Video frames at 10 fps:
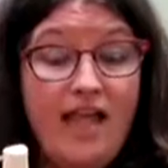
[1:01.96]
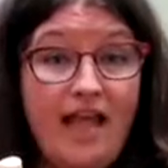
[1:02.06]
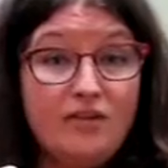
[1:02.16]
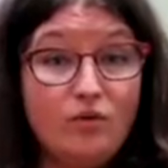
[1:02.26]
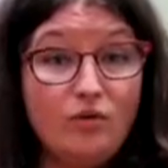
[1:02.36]

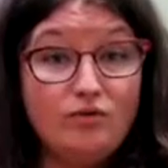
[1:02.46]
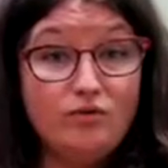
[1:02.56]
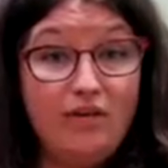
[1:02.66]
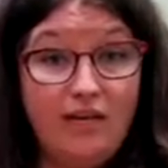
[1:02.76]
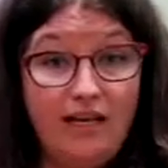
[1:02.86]
and towards your
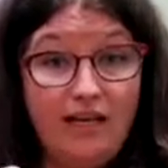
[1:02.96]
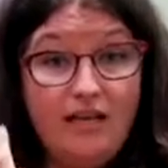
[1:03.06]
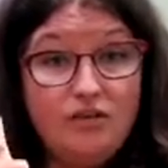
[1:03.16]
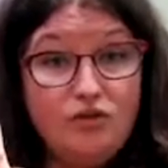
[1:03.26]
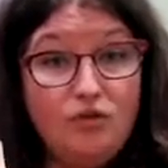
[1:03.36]
knee
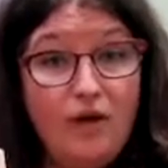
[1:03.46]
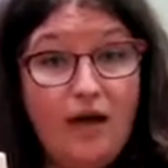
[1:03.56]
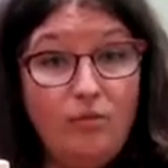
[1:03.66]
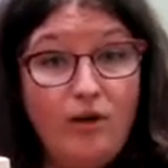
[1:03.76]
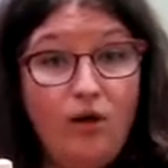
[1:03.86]
to
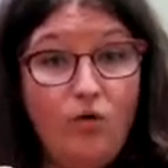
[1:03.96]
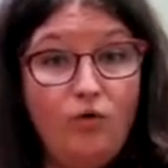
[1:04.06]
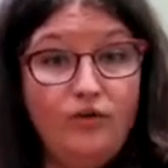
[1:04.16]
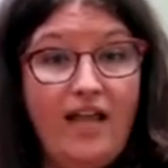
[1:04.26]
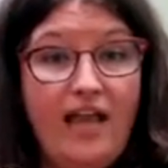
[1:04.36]
help
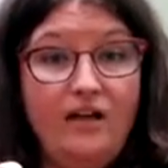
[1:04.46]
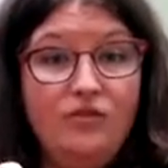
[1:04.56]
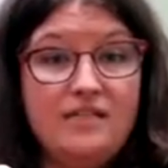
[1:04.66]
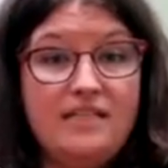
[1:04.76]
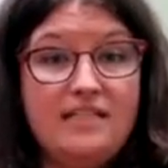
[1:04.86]
hold the ankle
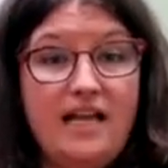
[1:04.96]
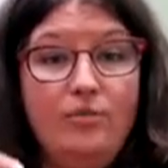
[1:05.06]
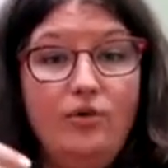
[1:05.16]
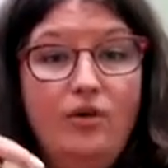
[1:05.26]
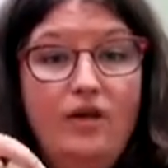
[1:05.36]

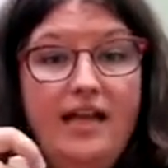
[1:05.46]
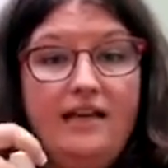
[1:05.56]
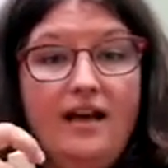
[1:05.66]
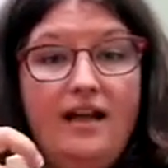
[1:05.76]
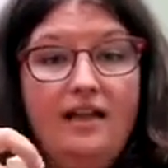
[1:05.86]
stable and
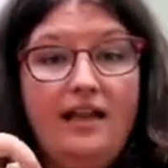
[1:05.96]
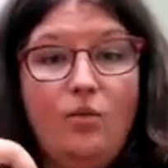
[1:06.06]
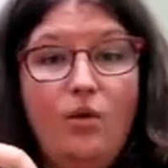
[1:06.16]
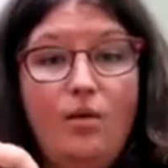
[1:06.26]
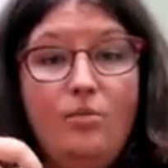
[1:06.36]
not let it
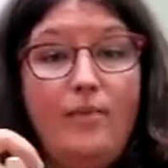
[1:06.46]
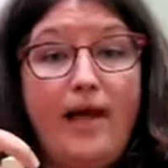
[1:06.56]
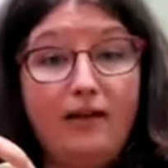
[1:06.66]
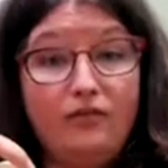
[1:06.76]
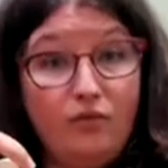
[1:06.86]
wobble
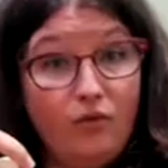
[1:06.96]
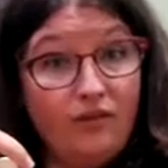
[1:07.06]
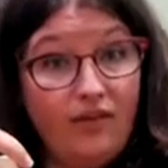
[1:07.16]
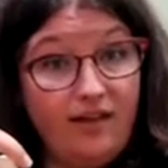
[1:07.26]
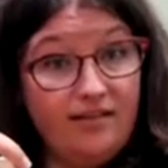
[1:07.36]
back and forth
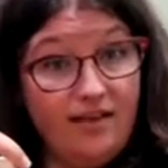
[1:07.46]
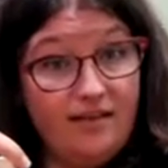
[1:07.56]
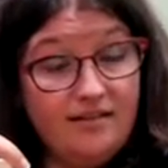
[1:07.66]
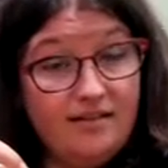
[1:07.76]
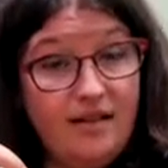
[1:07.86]
like
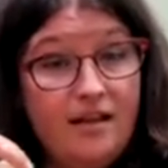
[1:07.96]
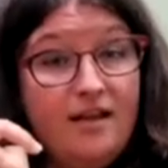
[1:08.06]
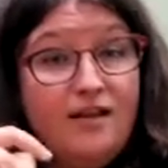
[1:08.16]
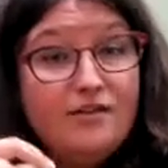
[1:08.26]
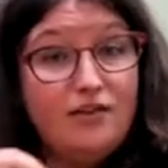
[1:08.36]
this.
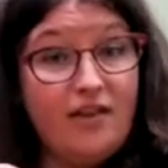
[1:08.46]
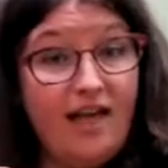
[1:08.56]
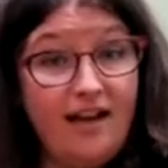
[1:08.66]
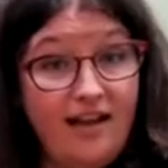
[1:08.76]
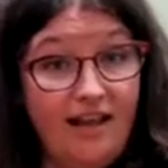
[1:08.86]
So
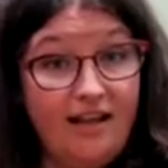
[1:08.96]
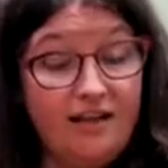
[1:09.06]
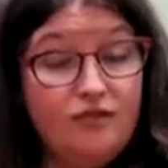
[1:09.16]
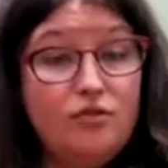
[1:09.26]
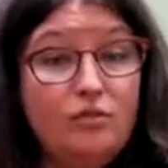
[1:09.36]
that again
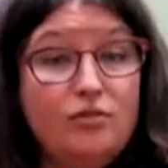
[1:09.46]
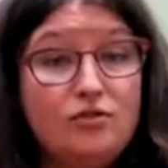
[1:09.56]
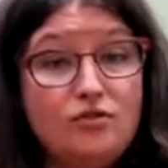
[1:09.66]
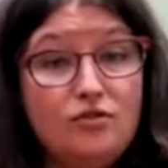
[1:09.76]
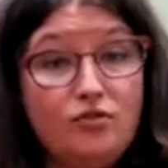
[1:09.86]

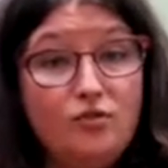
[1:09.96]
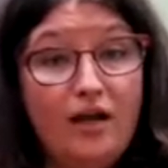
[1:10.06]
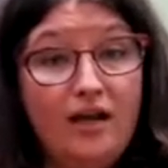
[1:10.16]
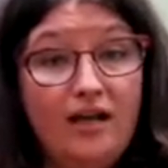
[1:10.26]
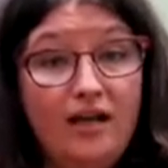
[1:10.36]
contributes to
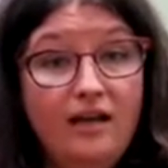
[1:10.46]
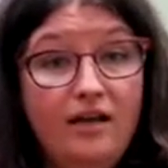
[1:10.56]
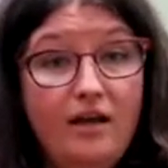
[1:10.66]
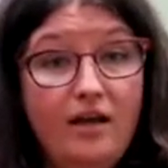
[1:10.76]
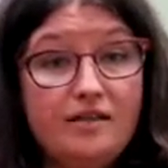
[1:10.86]
a
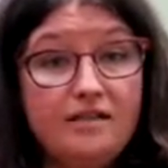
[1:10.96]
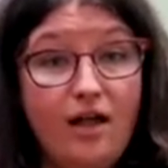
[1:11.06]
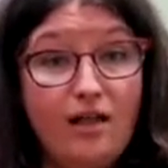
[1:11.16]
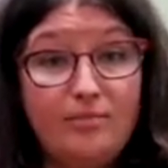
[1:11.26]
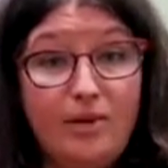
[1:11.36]

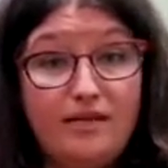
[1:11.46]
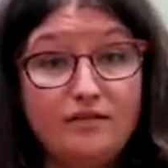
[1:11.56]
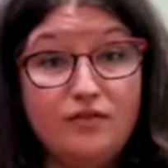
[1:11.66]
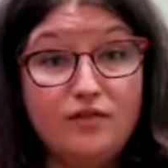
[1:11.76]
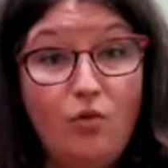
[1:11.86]
solid base
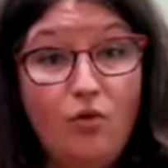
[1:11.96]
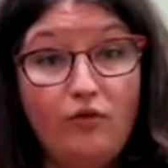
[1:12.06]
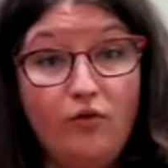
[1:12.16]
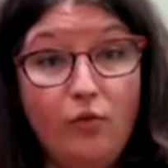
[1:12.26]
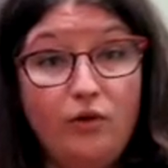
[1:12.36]
of
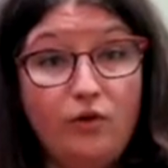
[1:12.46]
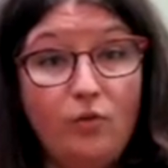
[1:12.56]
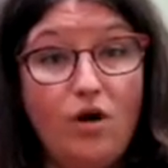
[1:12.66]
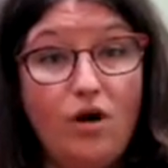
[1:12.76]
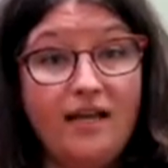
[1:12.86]
support for when you're
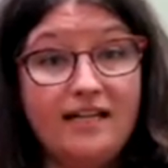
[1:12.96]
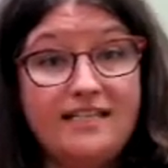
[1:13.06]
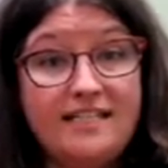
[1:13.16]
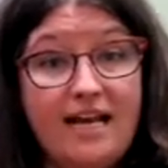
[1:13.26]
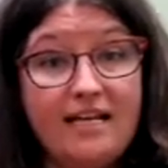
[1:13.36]
walking,
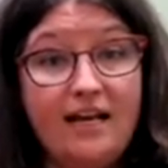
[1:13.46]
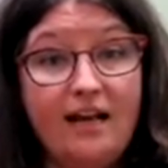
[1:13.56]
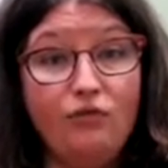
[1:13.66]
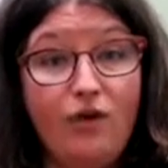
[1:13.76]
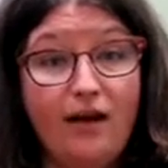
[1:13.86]

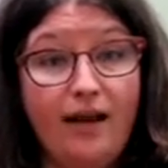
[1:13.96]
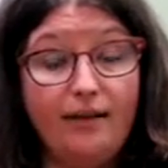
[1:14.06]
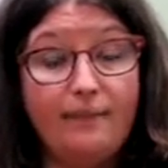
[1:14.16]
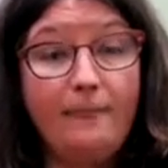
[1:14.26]
standing, running.